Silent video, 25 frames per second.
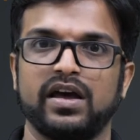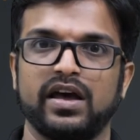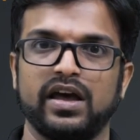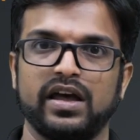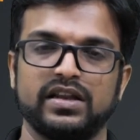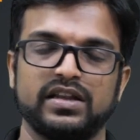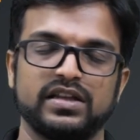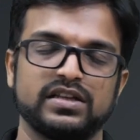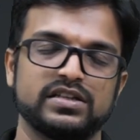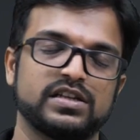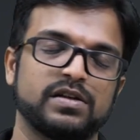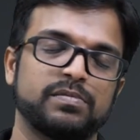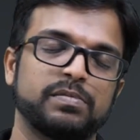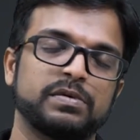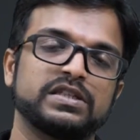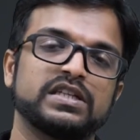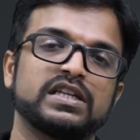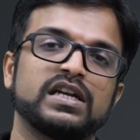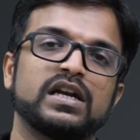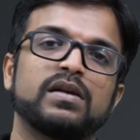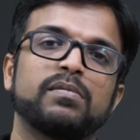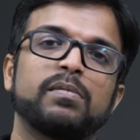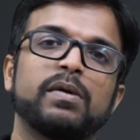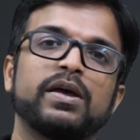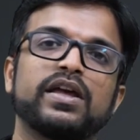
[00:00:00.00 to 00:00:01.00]
It is
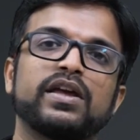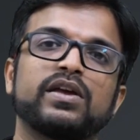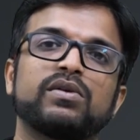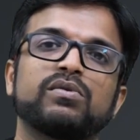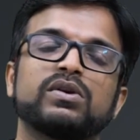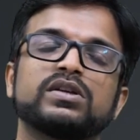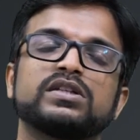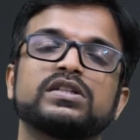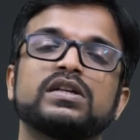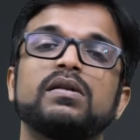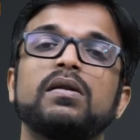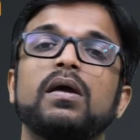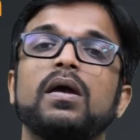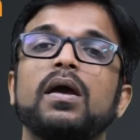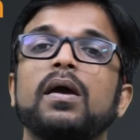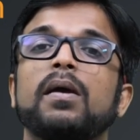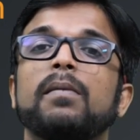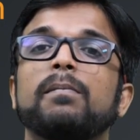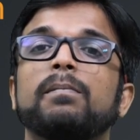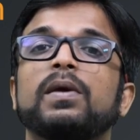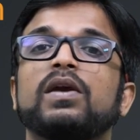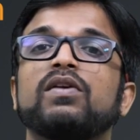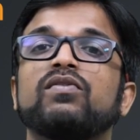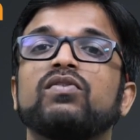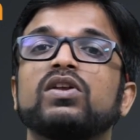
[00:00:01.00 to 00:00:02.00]
represented by equation
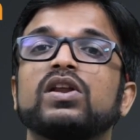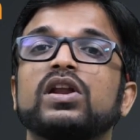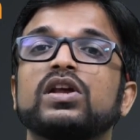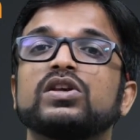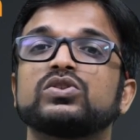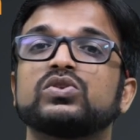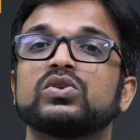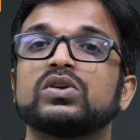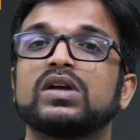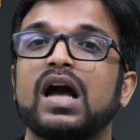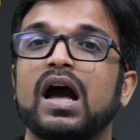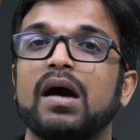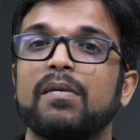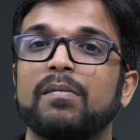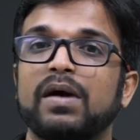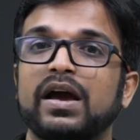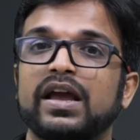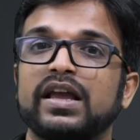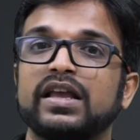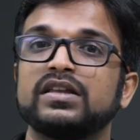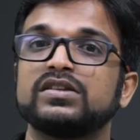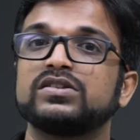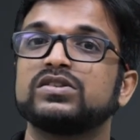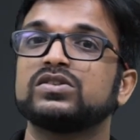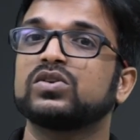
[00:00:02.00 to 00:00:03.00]
PV raised to gamma
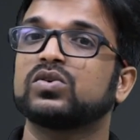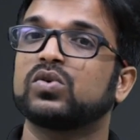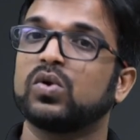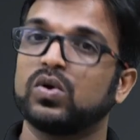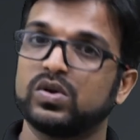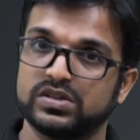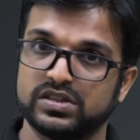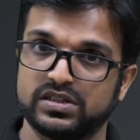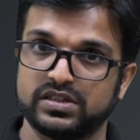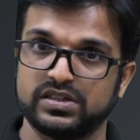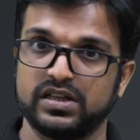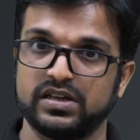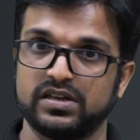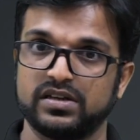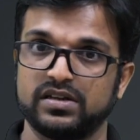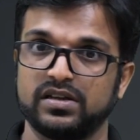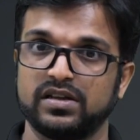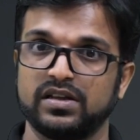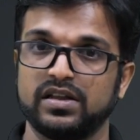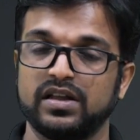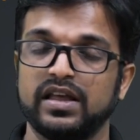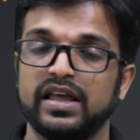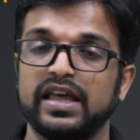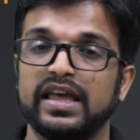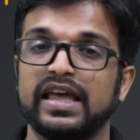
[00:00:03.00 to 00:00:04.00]
is constant.
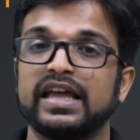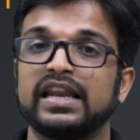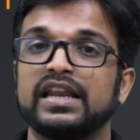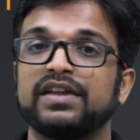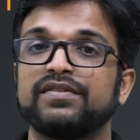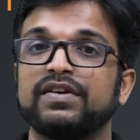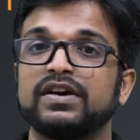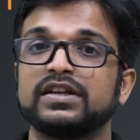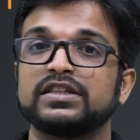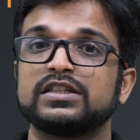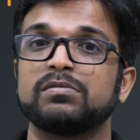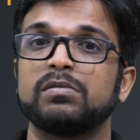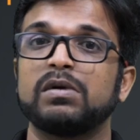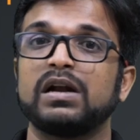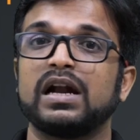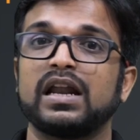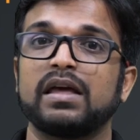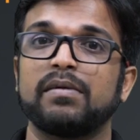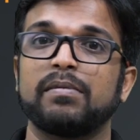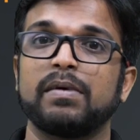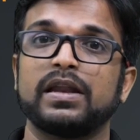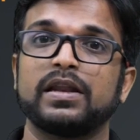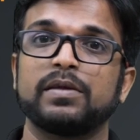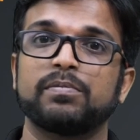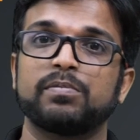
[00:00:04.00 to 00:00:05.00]
A reversible
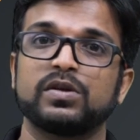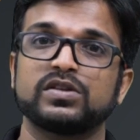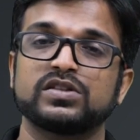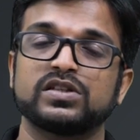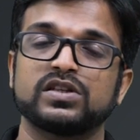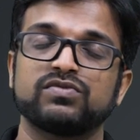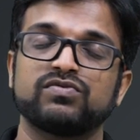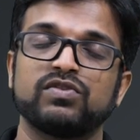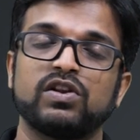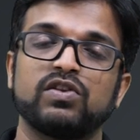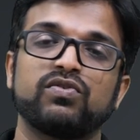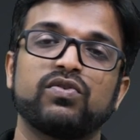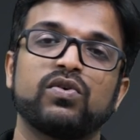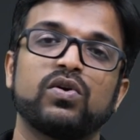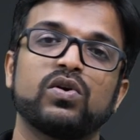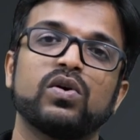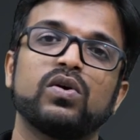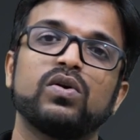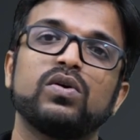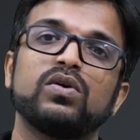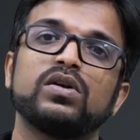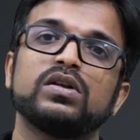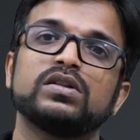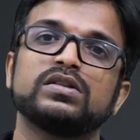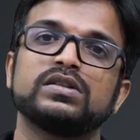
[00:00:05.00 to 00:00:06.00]
adiabatic process will
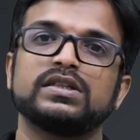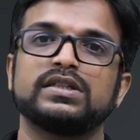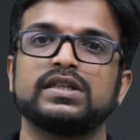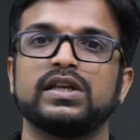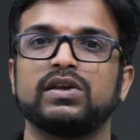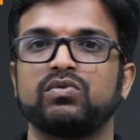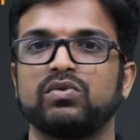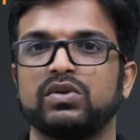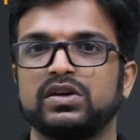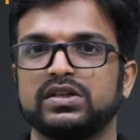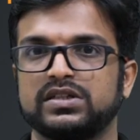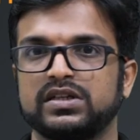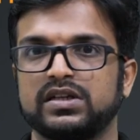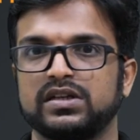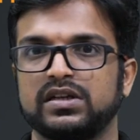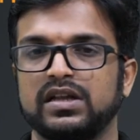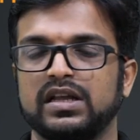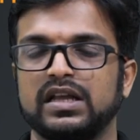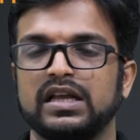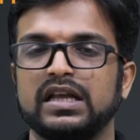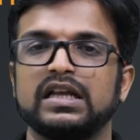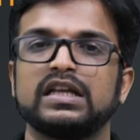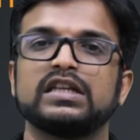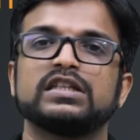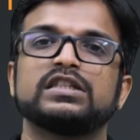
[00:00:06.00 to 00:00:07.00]
follow this equation.
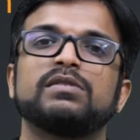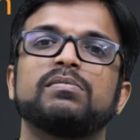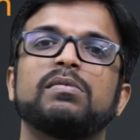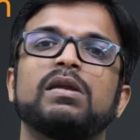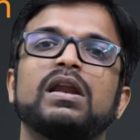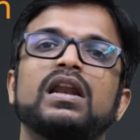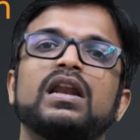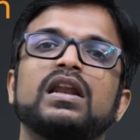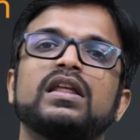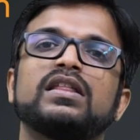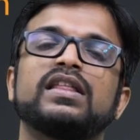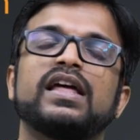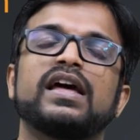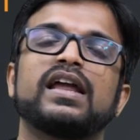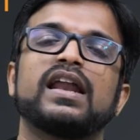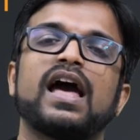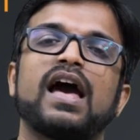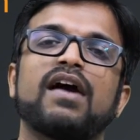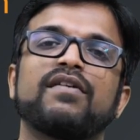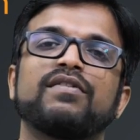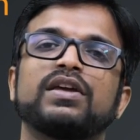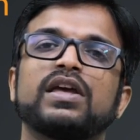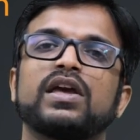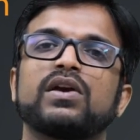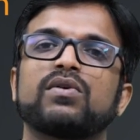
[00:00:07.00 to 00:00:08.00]
Similarly, they are
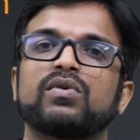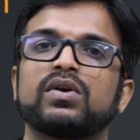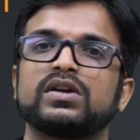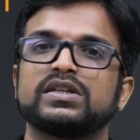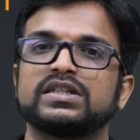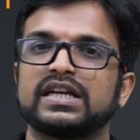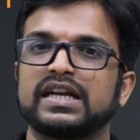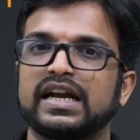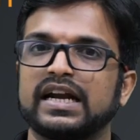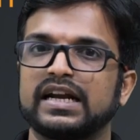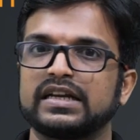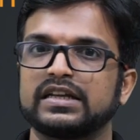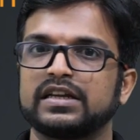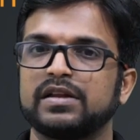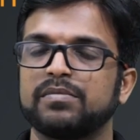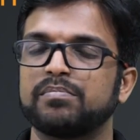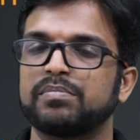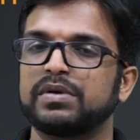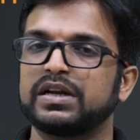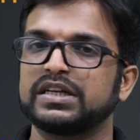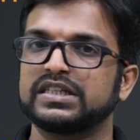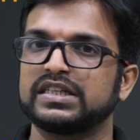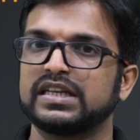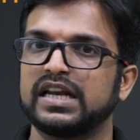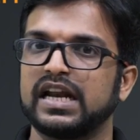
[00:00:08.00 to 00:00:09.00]
having equation connecting
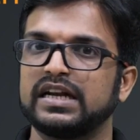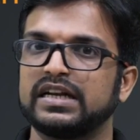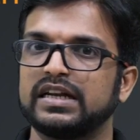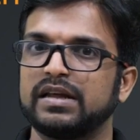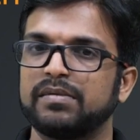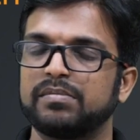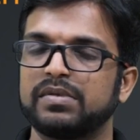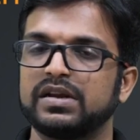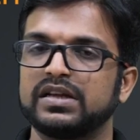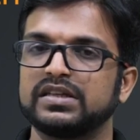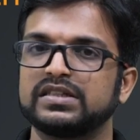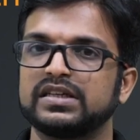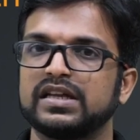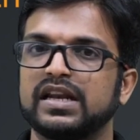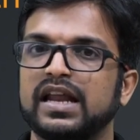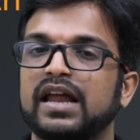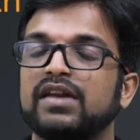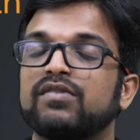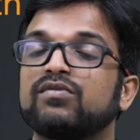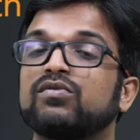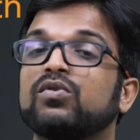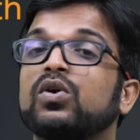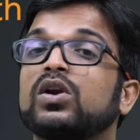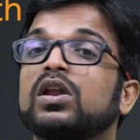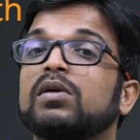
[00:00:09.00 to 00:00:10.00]
pressure and temperature
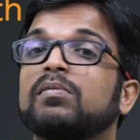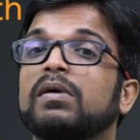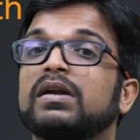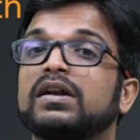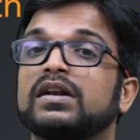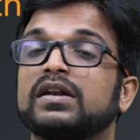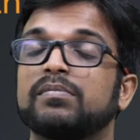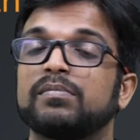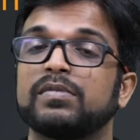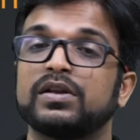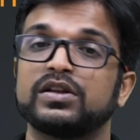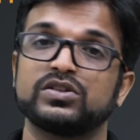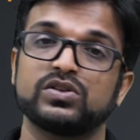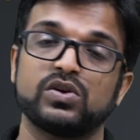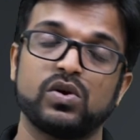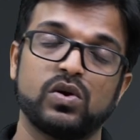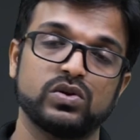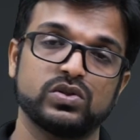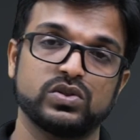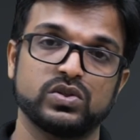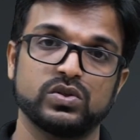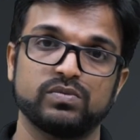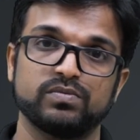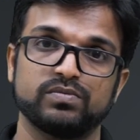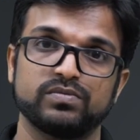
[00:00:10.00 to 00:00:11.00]
and volume and temperature
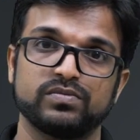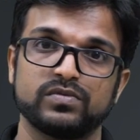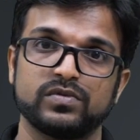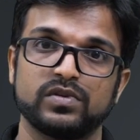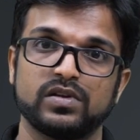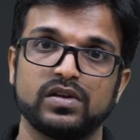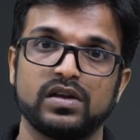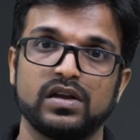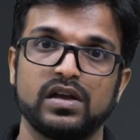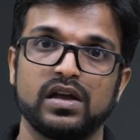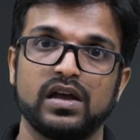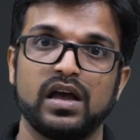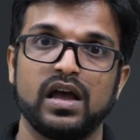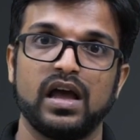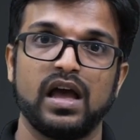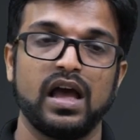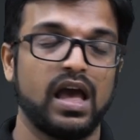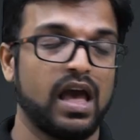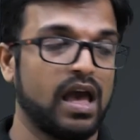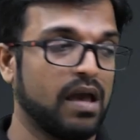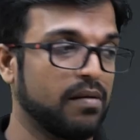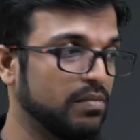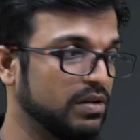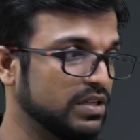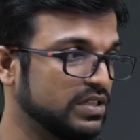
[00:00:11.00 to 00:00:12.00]
also.
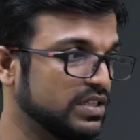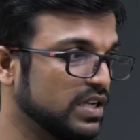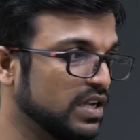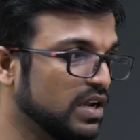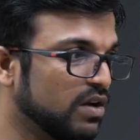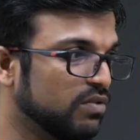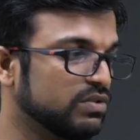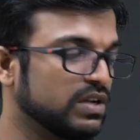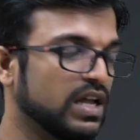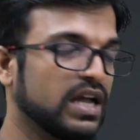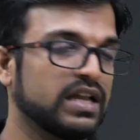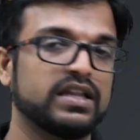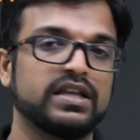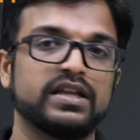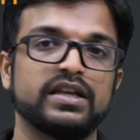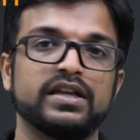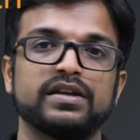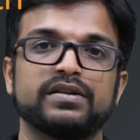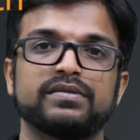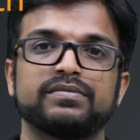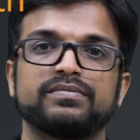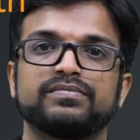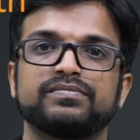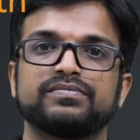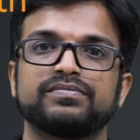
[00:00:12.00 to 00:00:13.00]
I am listing out that
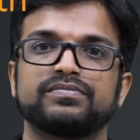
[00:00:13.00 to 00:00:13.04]
here.